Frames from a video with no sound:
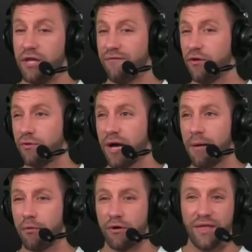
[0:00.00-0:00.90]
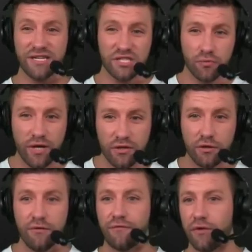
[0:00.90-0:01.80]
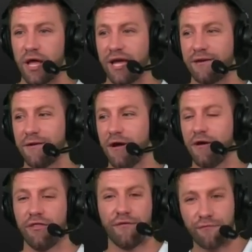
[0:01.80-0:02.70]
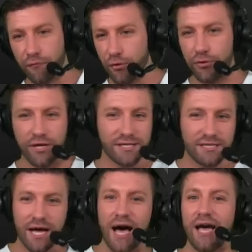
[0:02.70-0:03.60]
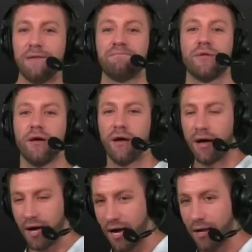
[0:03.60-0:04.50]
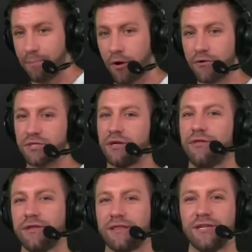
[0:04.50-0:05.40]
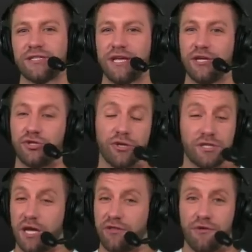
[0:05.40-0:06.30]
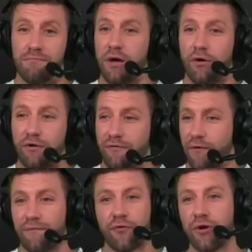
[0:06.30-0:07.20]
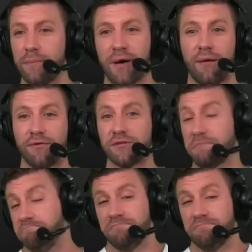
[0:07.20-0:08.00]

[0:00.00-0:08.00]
If you got more of that sweet tooth for like the fruity side, I personally think that this tastes just like the milk from Fruity Pebbles.